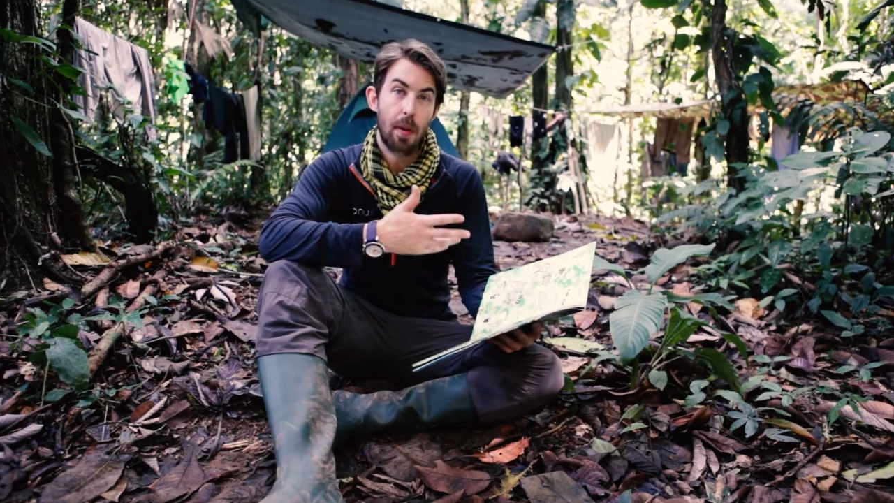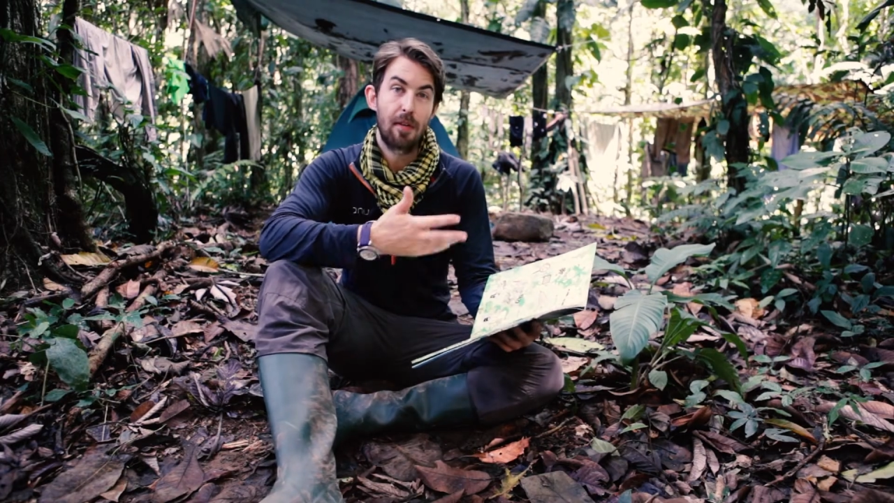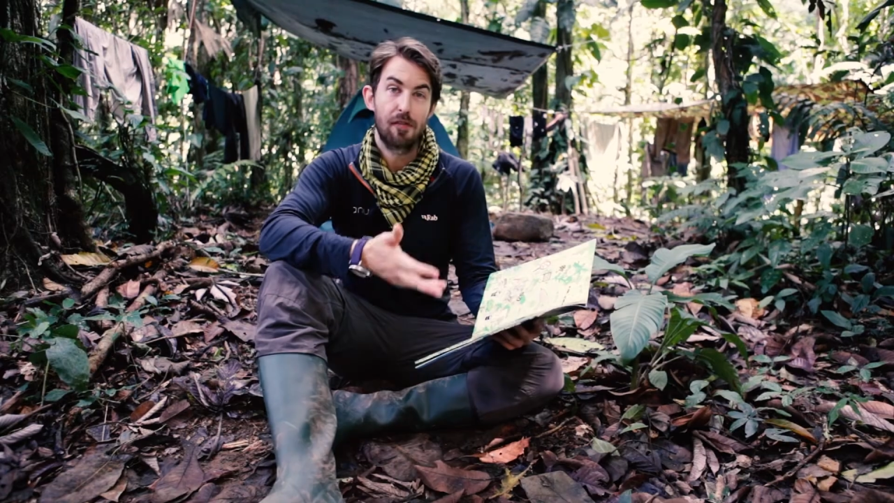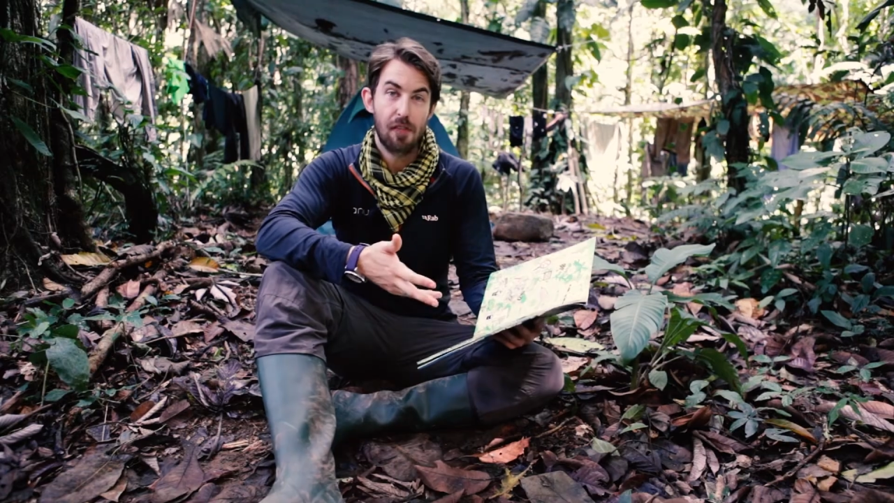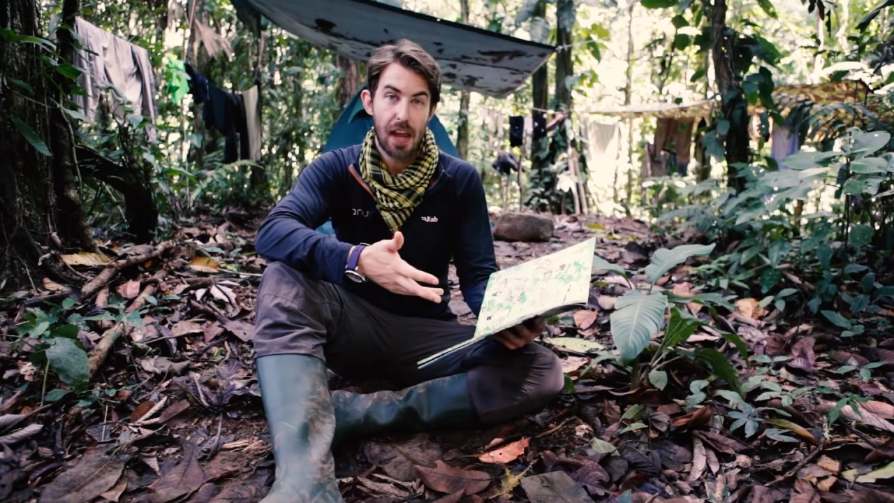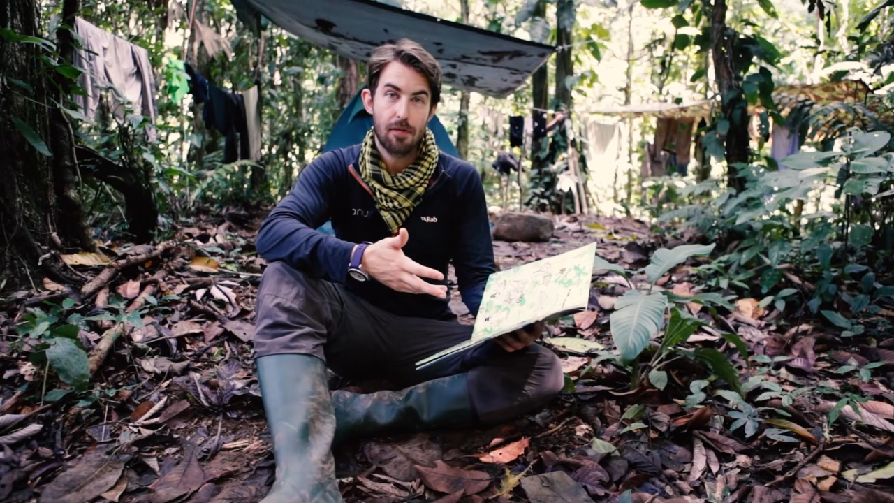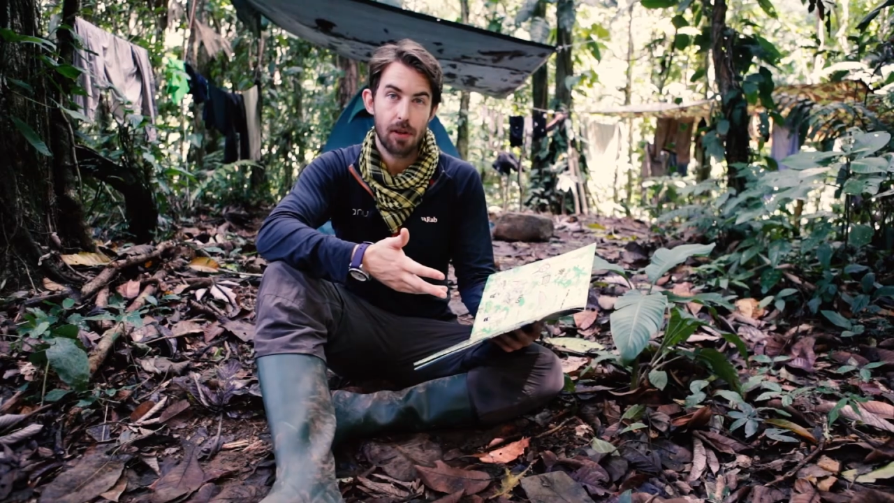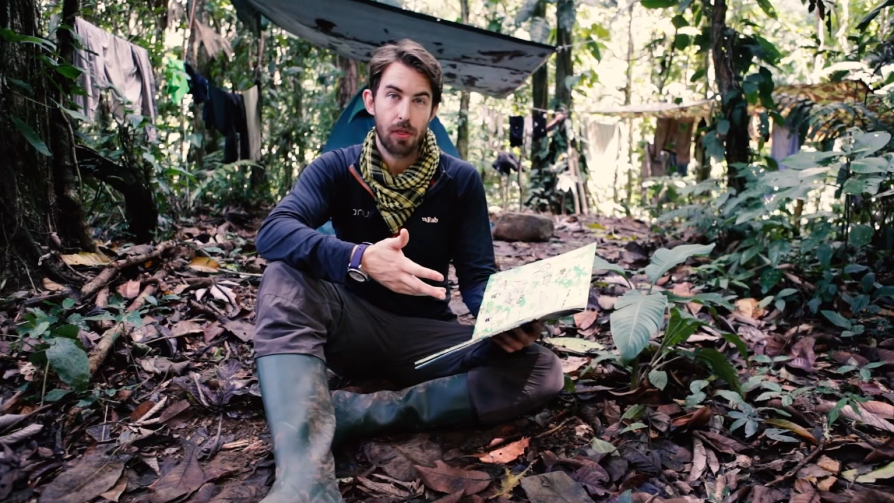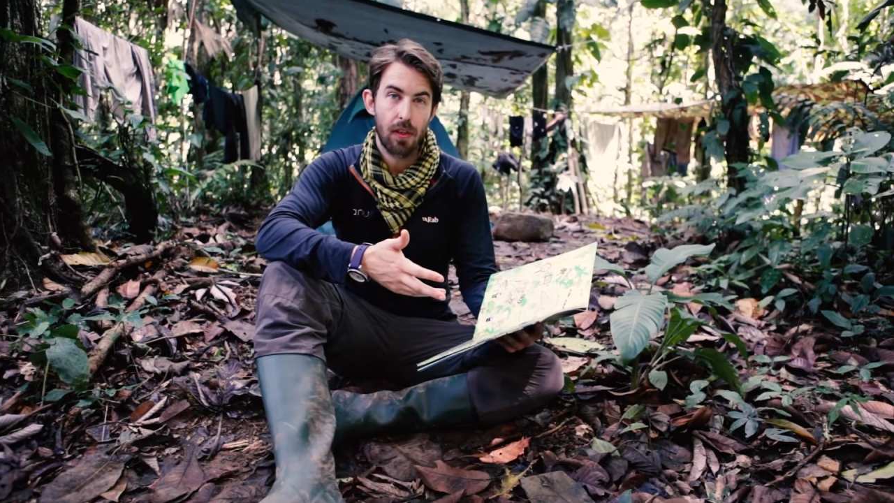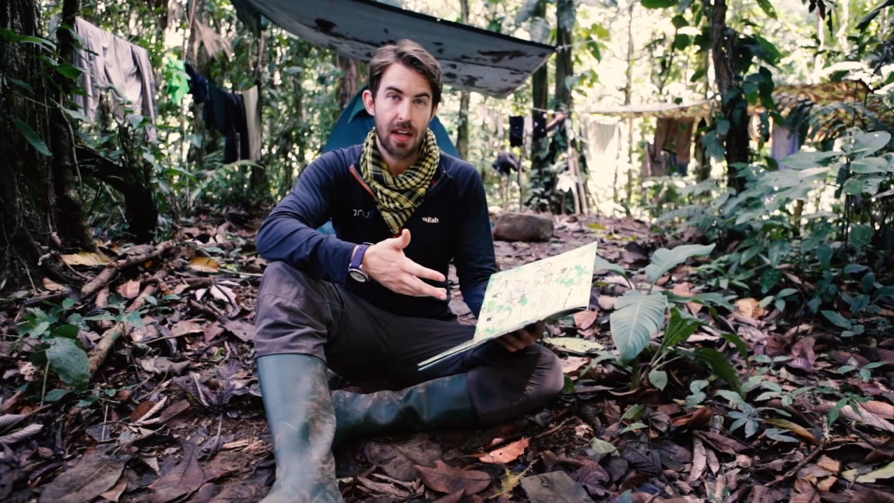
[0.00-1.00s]

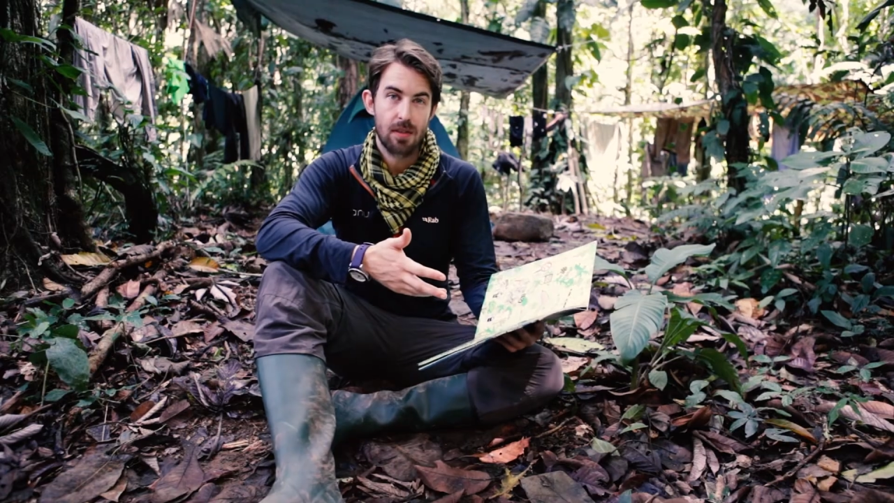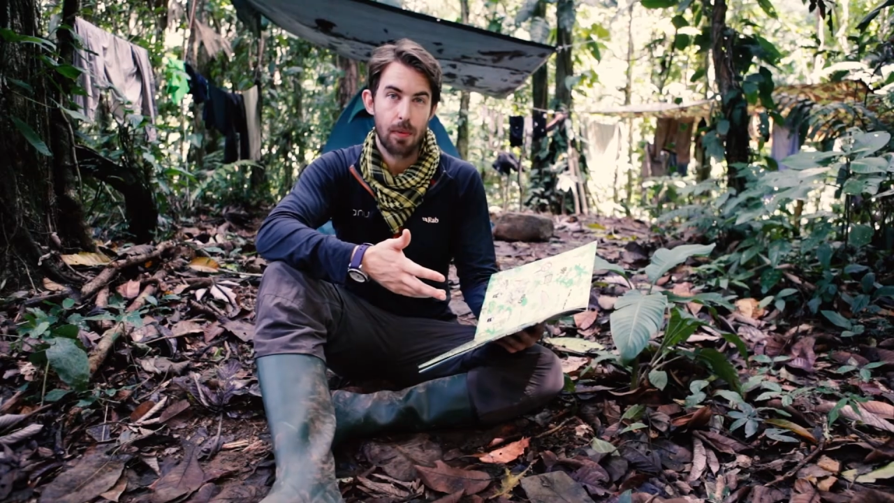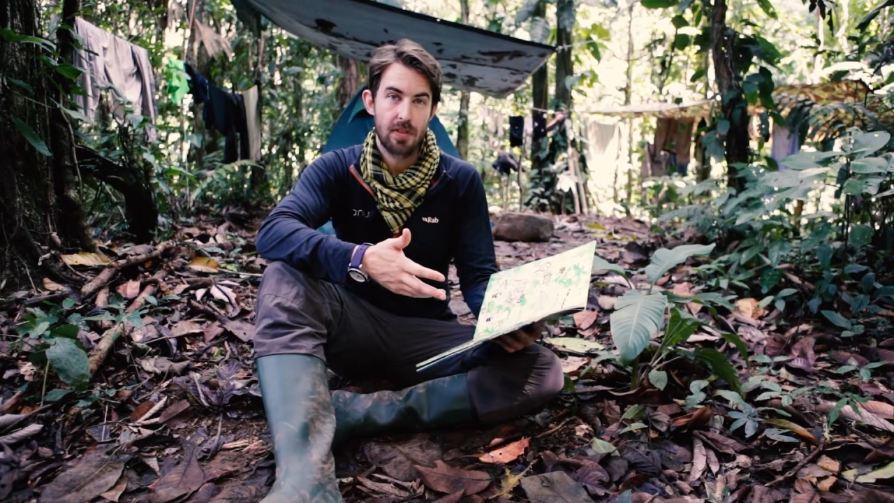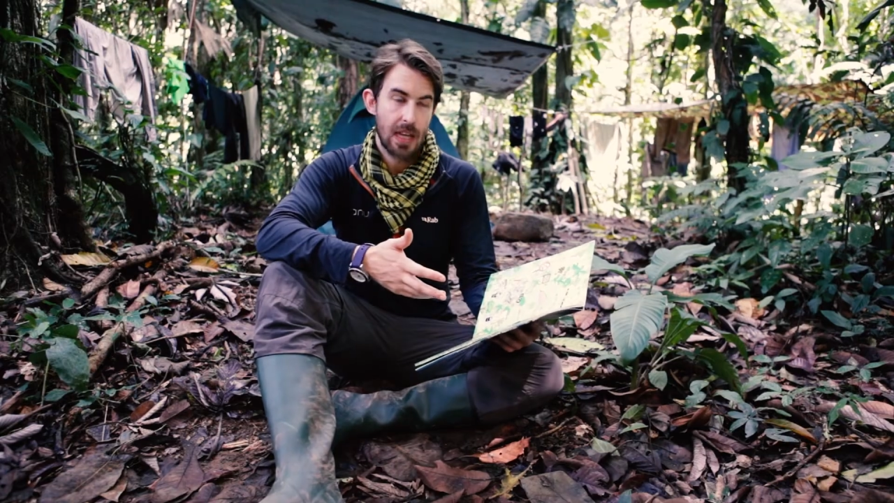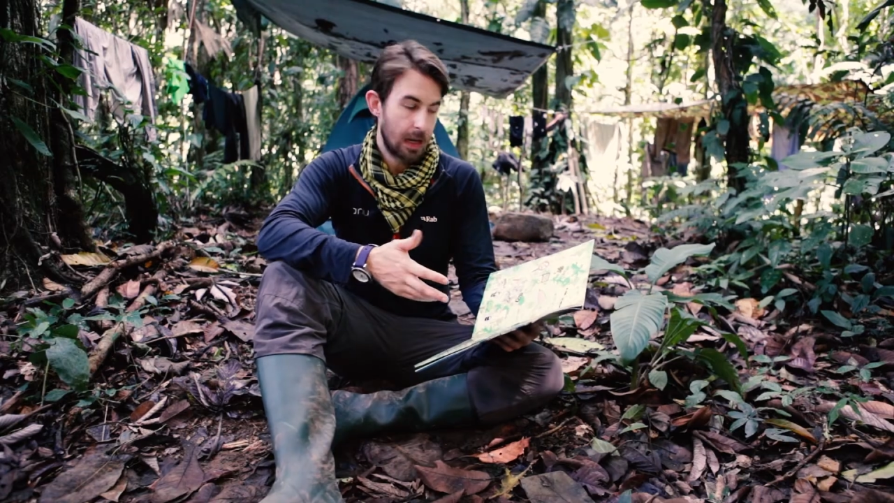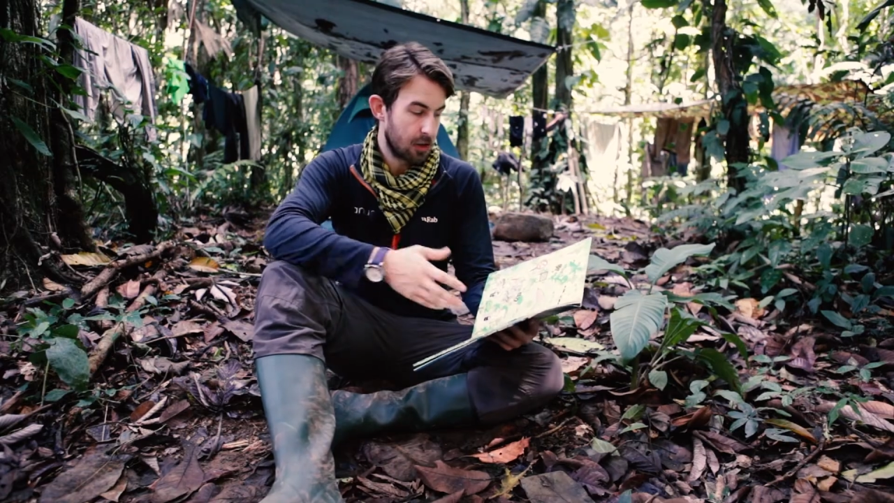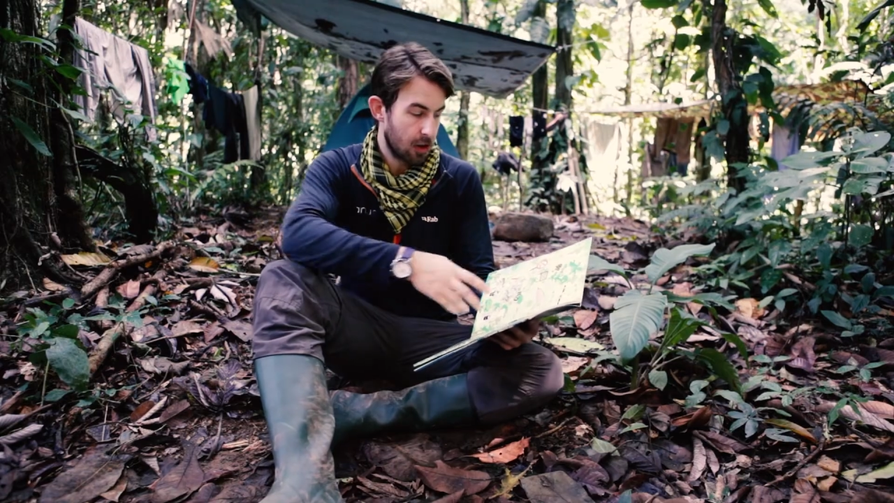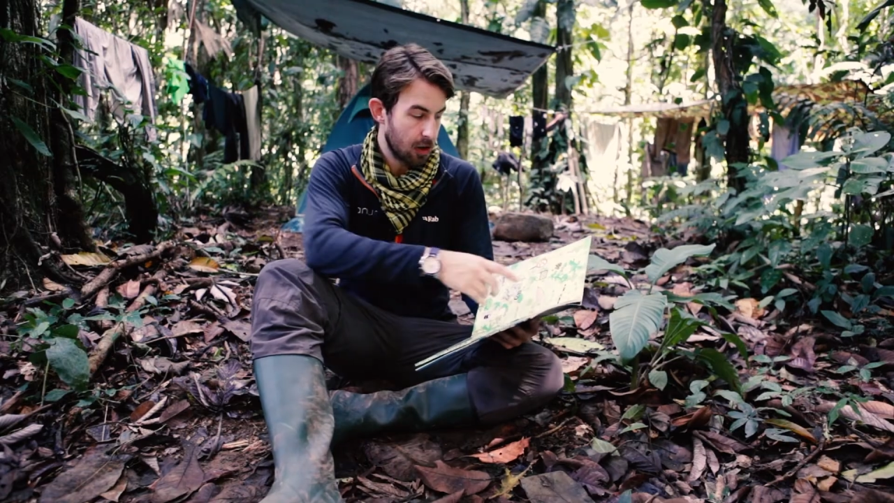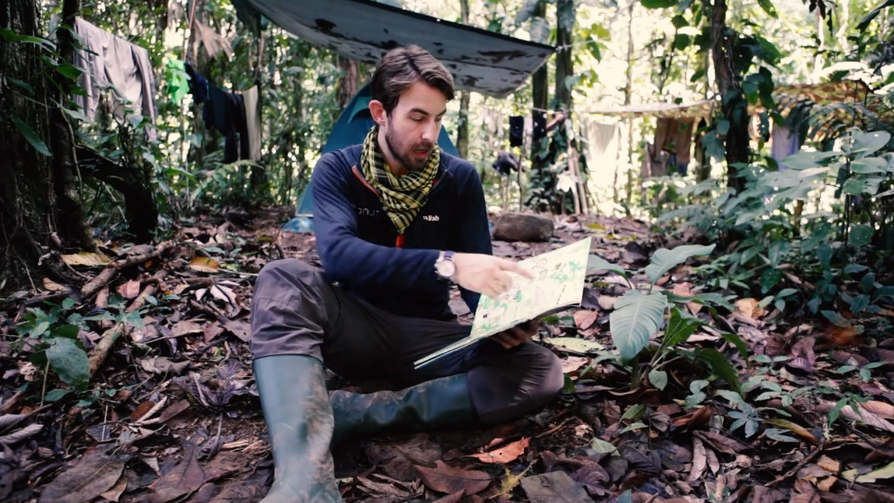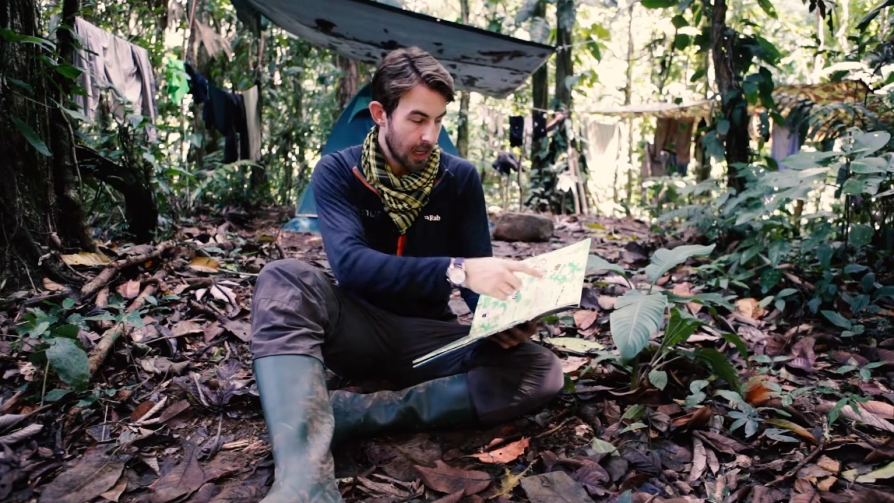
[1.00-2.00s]
favorite things that we've seen out here